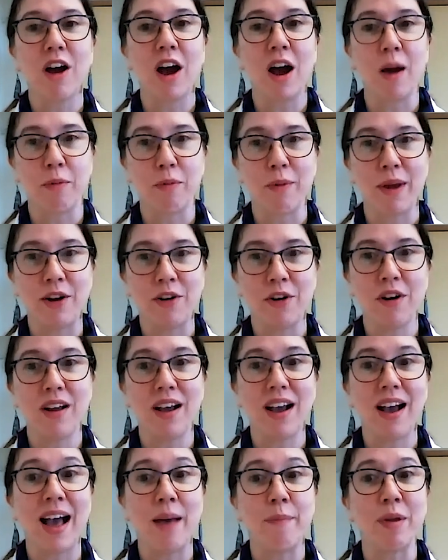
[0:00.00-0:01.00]
operator
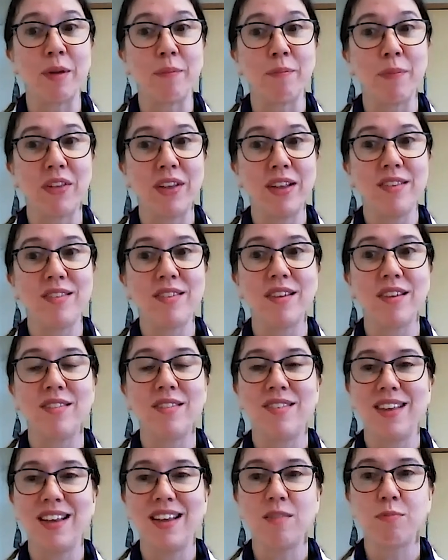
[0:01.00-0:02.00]
at MacMillan's
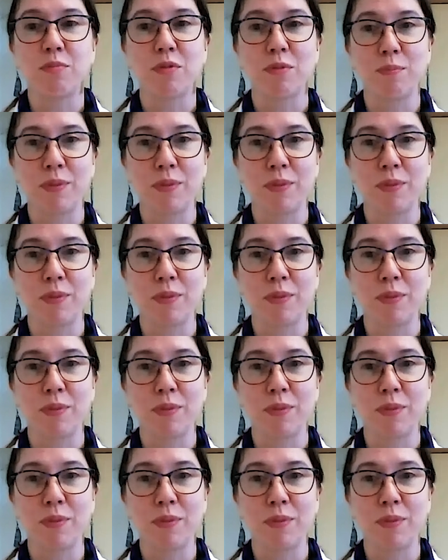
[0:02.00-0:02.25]
Zeiss